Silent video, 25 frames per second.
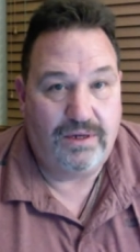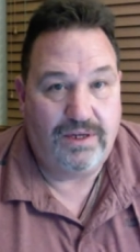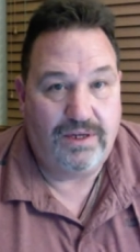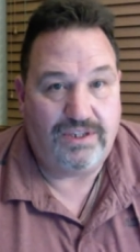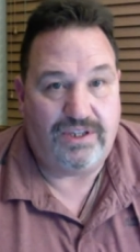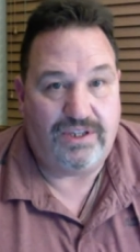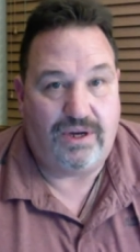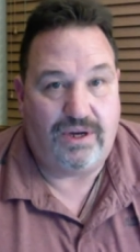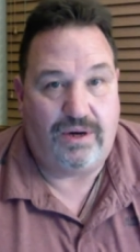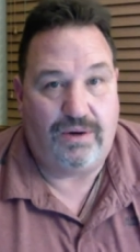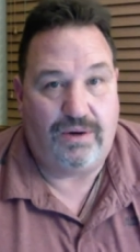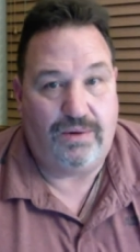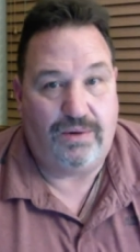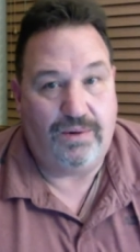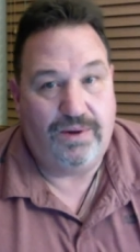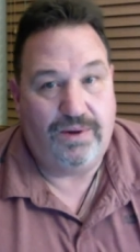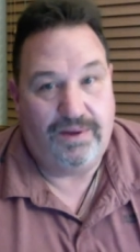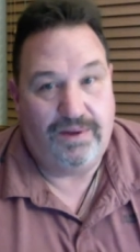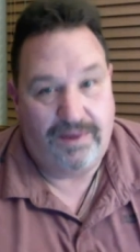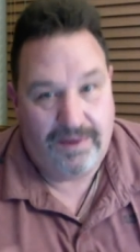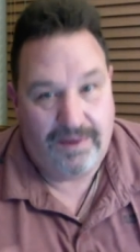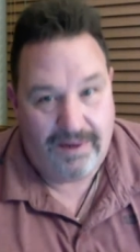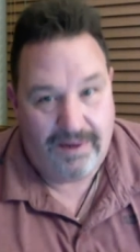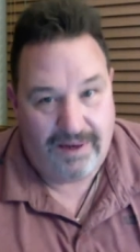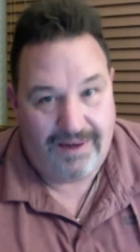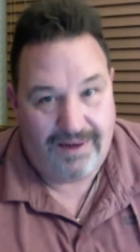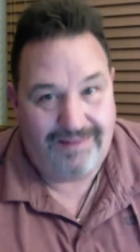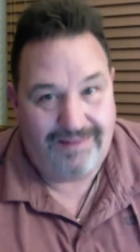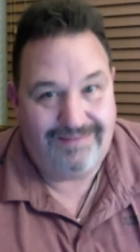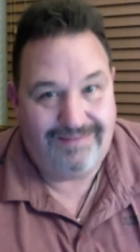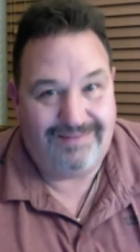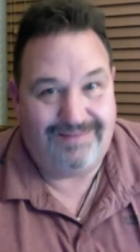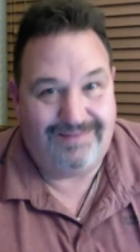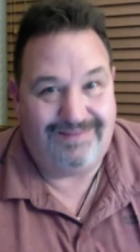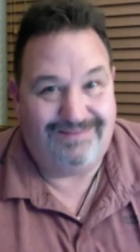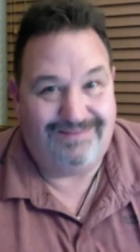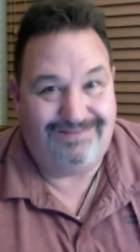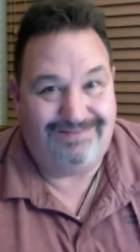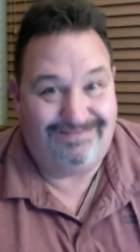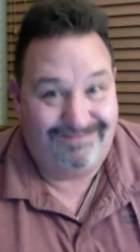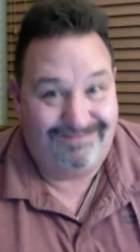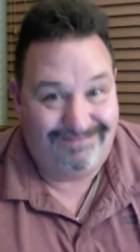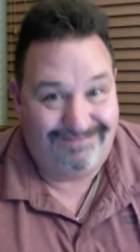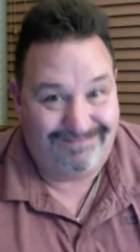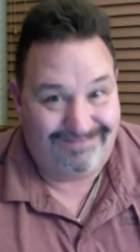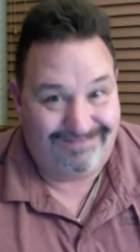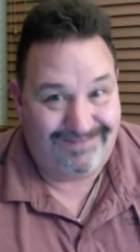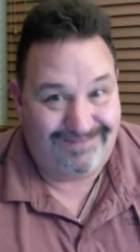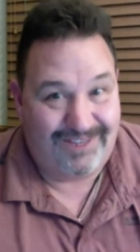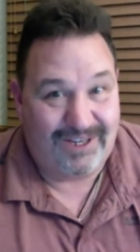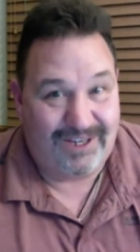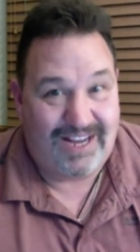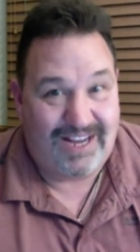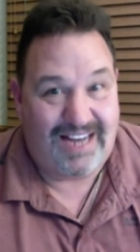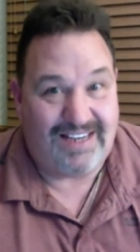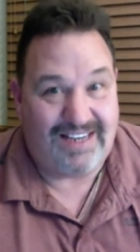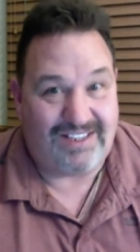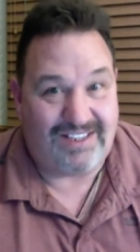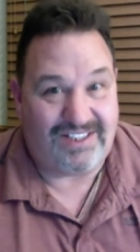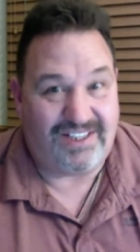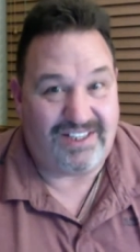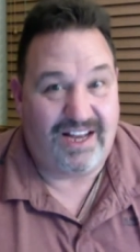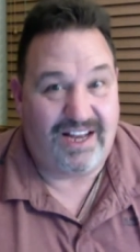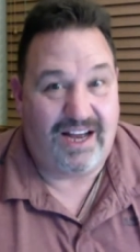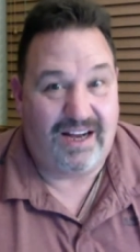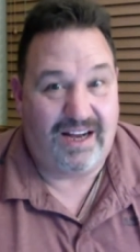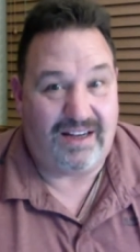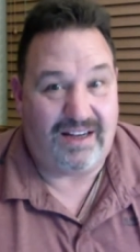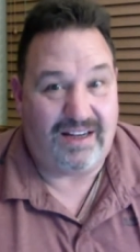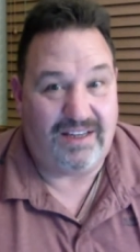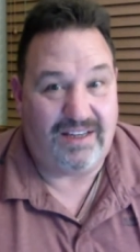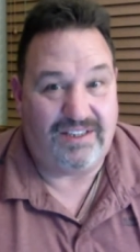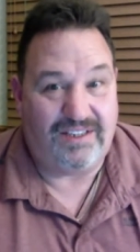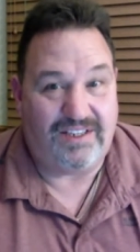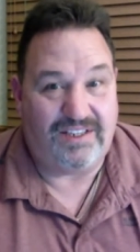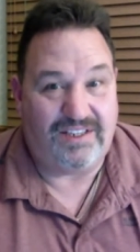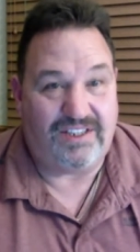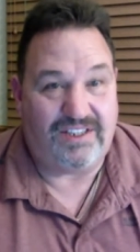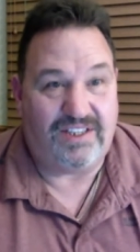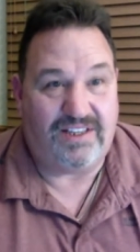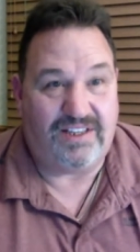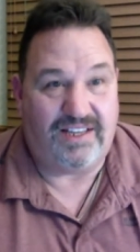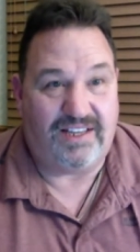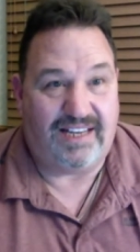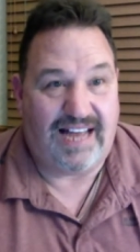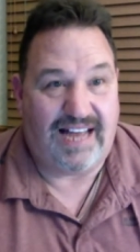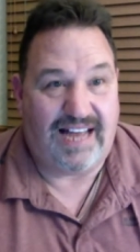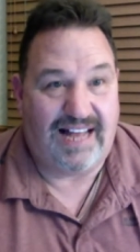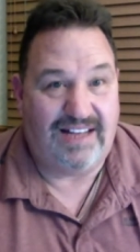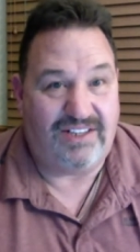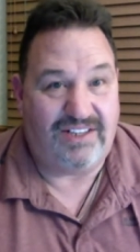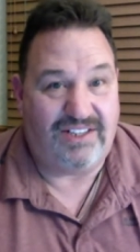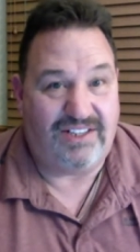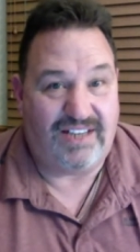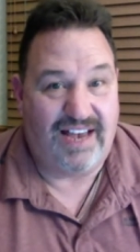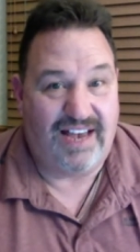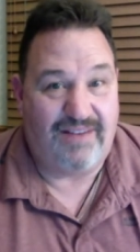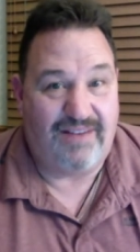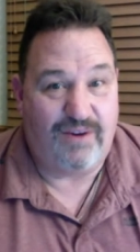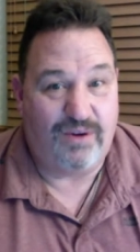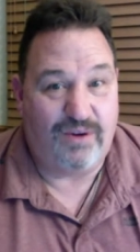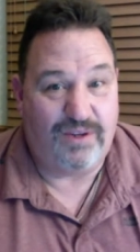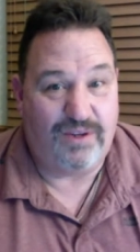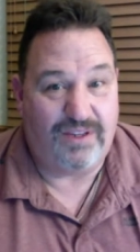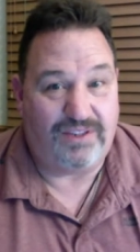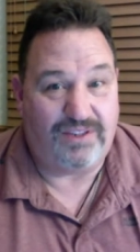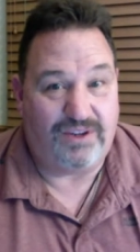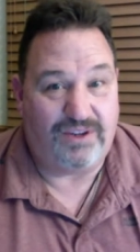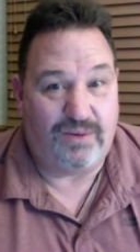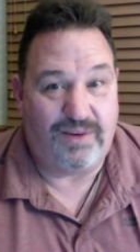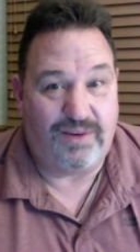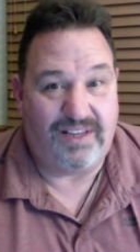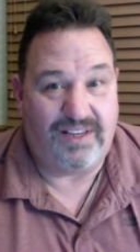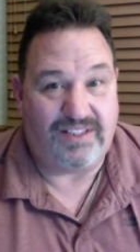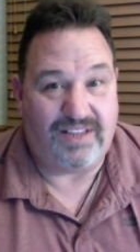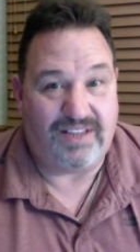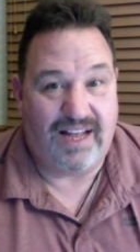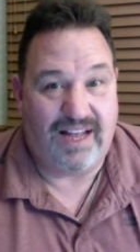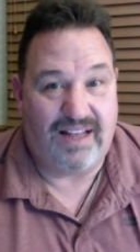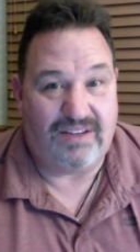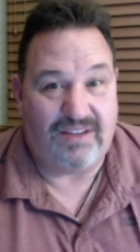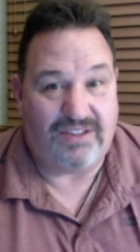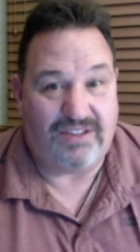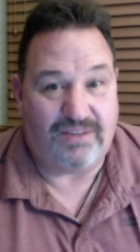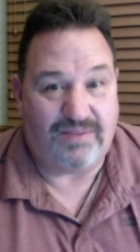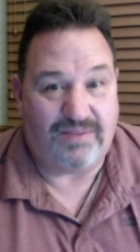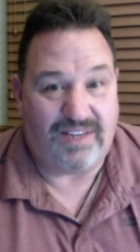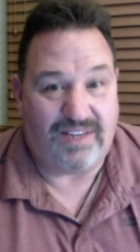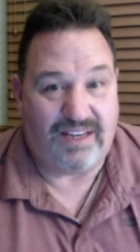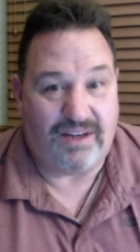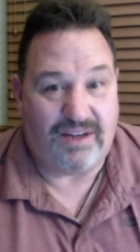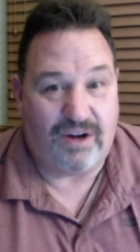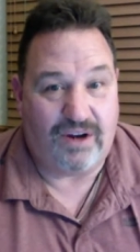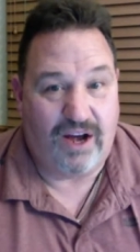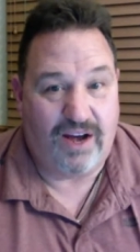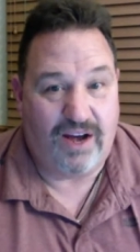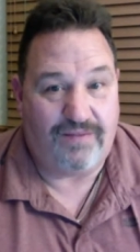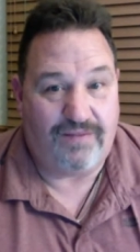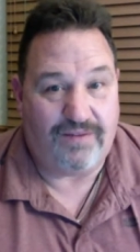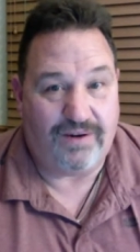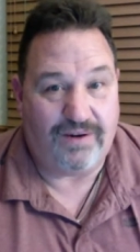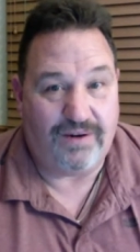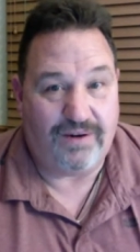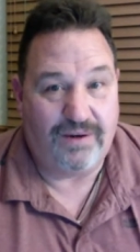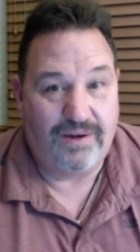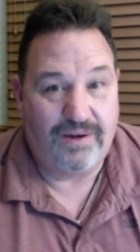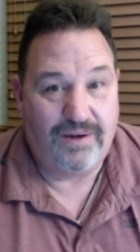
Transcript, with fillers: So they're kind of stuck because the, the colleges have only so many scholarships they can offer.